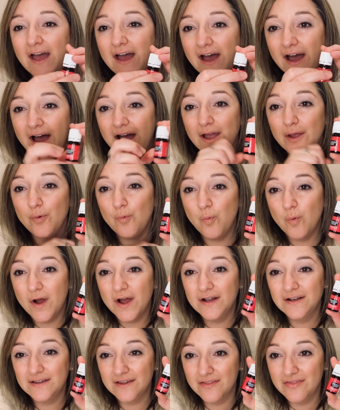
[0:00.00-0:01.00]
I
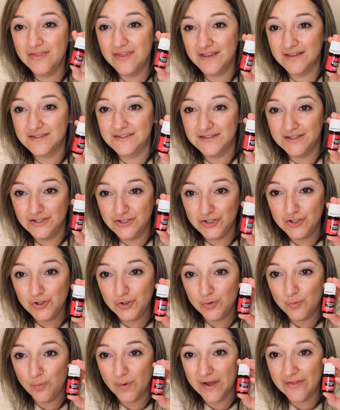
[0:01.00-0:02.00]
want this to do
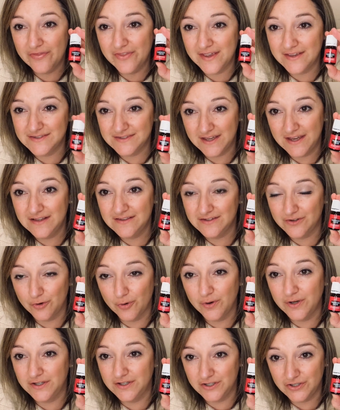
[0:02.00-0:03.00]
what they say it's
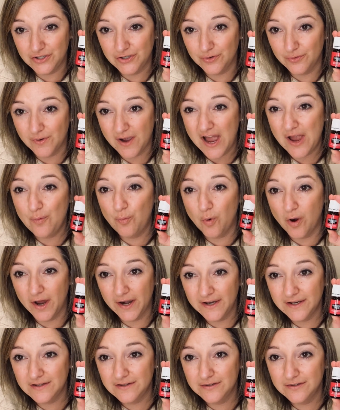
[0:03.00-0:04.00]
going to do. I want
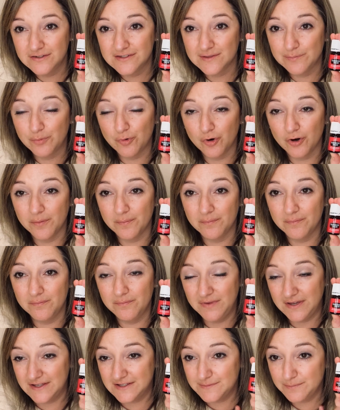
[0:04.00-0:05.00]
it to support
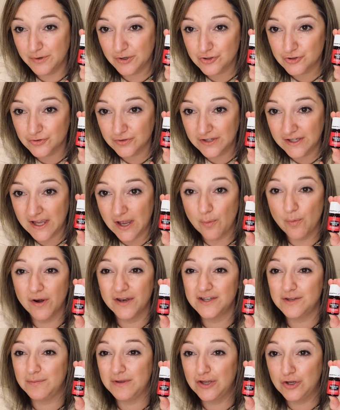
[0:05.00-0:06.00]
me spiritually. I want it
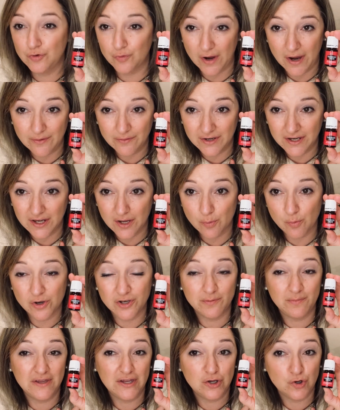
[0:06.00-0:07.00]
to be grounding. I want it
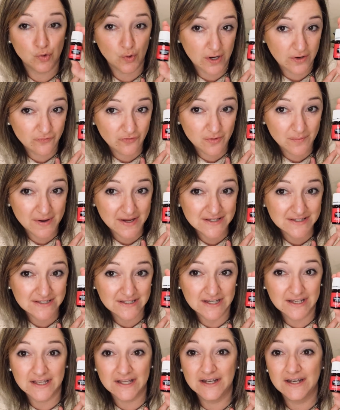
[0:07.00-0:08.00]
to be great for my
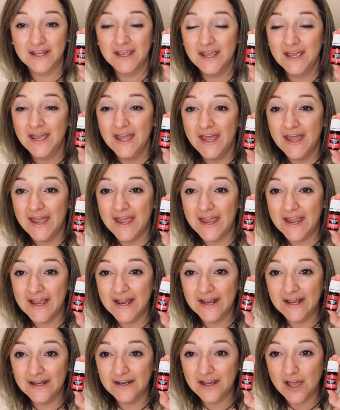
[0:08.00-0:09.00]
skin.
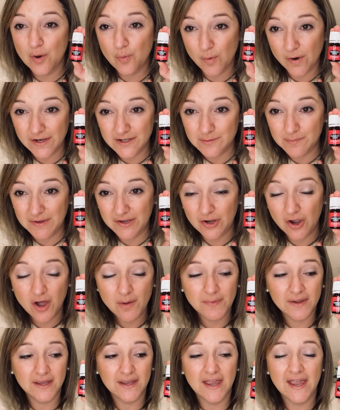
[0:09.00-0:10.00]
And I want it to be
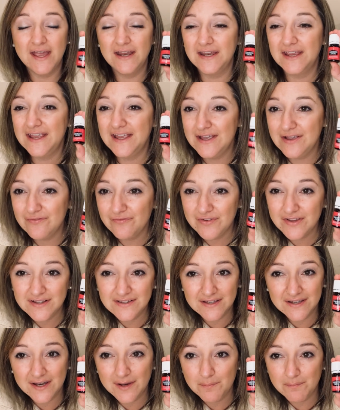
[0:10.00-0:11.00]
calming. And if it
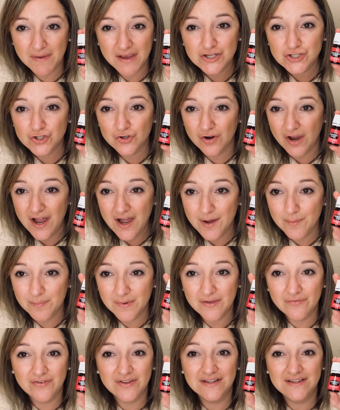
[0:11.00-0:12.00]
didn't measure up,
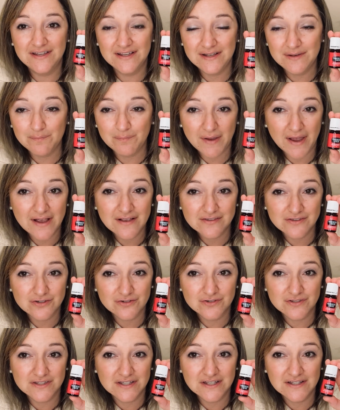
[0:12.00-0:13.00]
if it didn't pass their
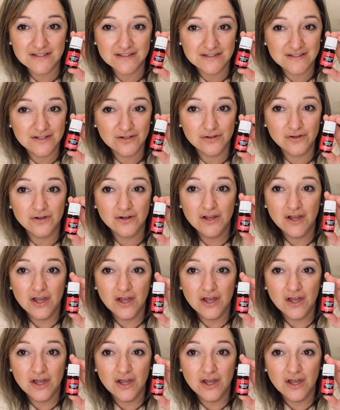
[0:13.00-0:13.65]
seed to seal